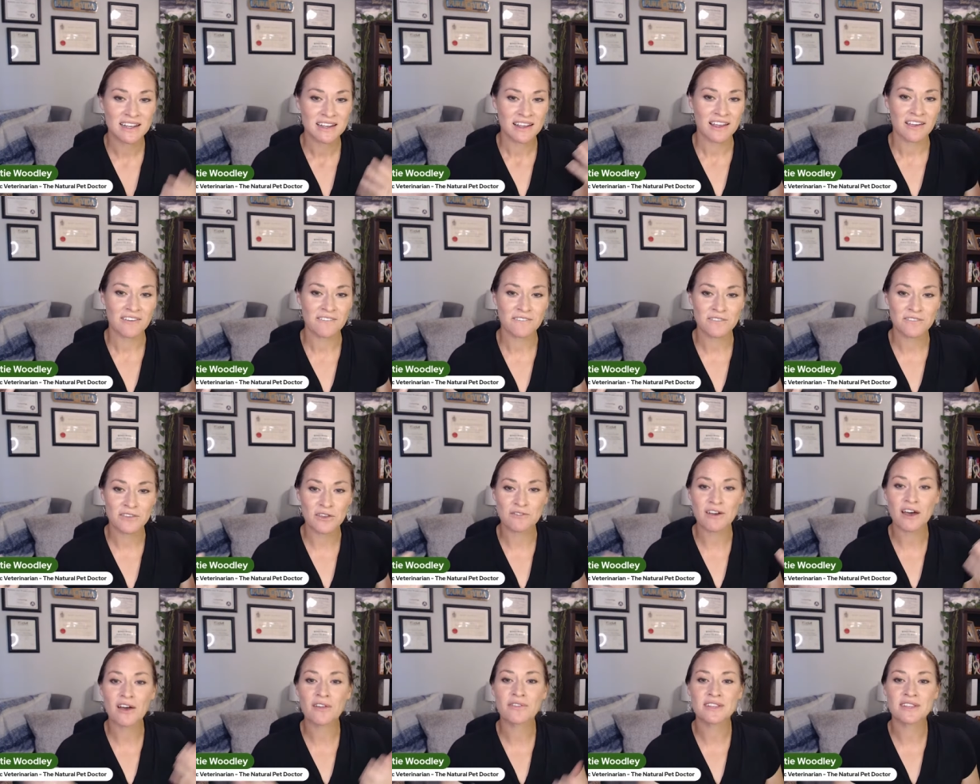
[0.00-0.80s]
If you
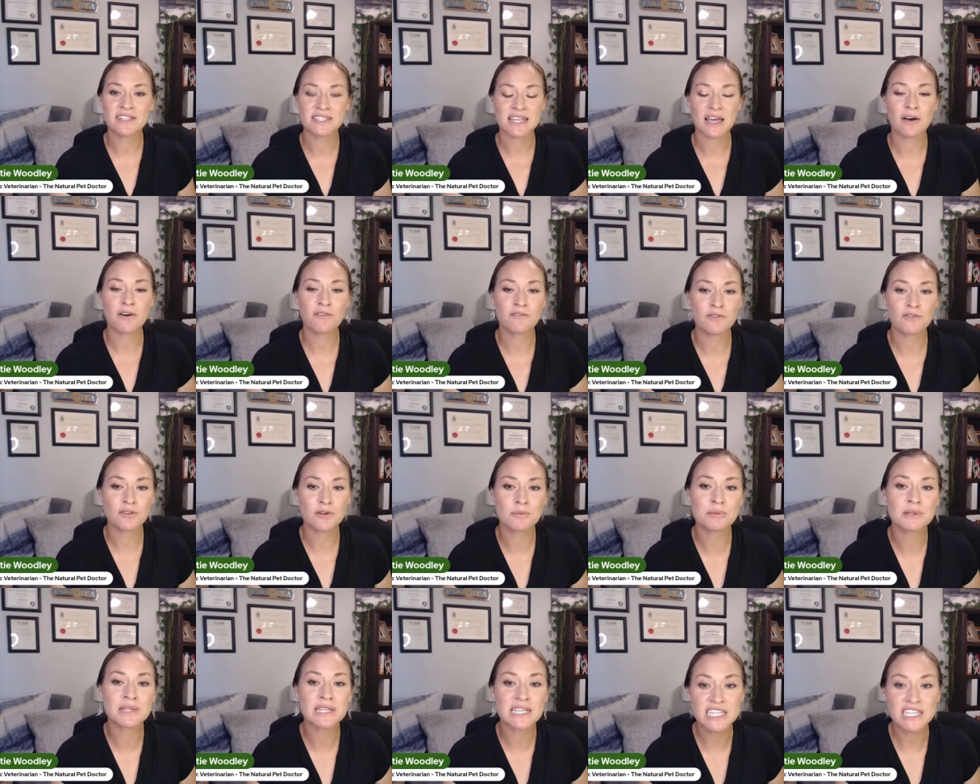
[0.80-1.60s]
found this helpful,
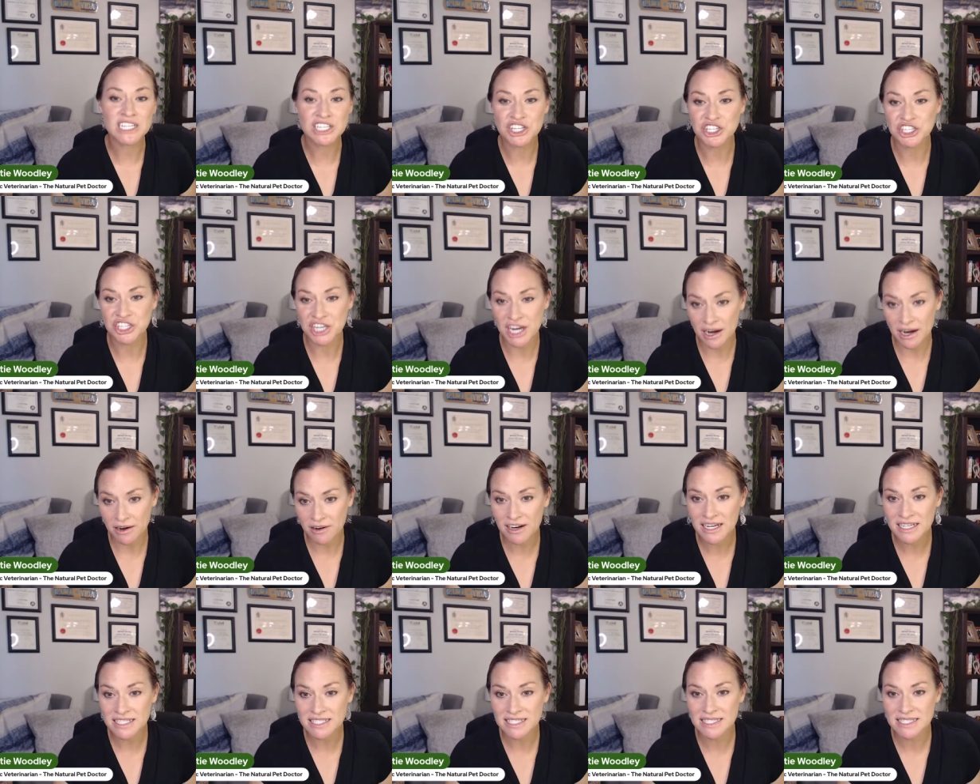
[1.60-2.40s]
please share
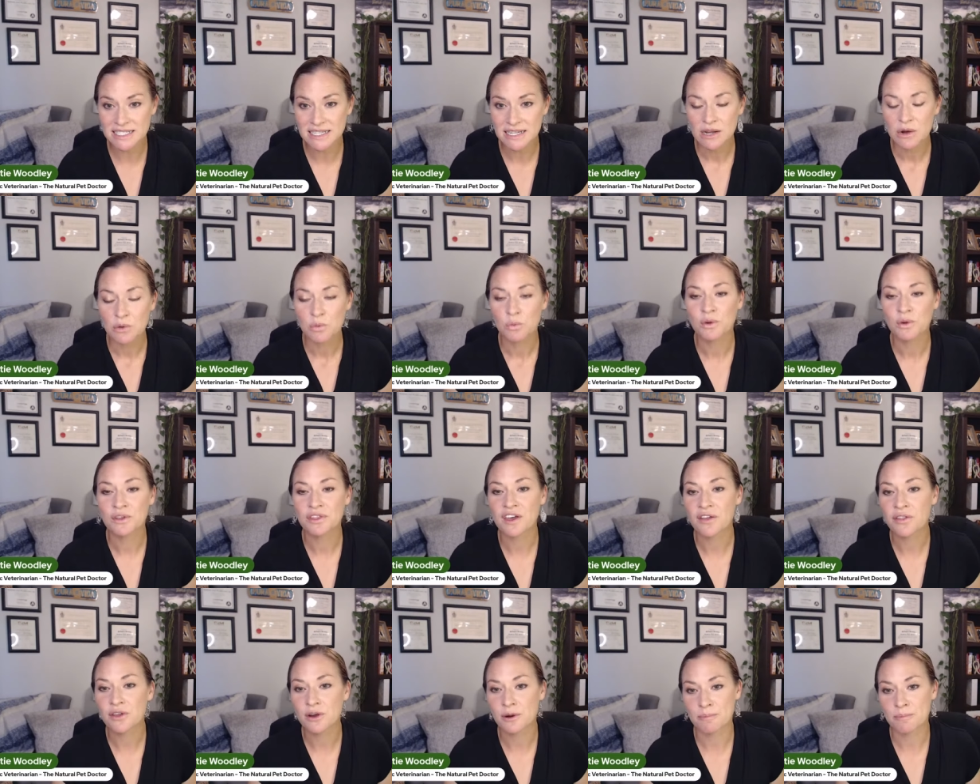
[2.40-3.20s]
it with
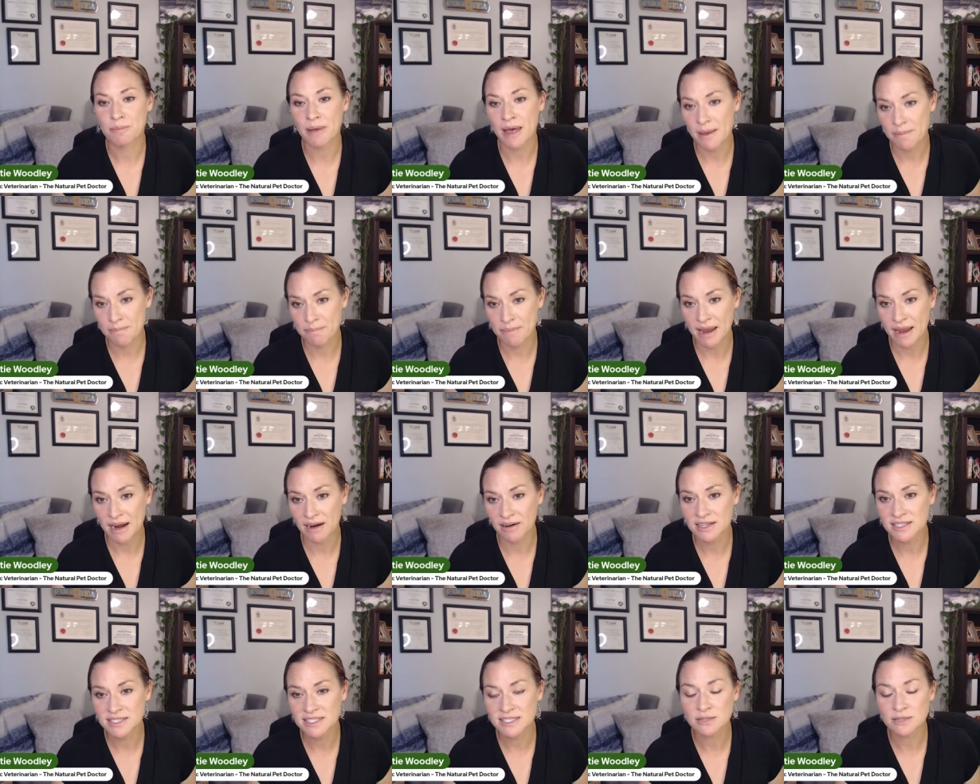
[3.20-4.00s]
other pet parents.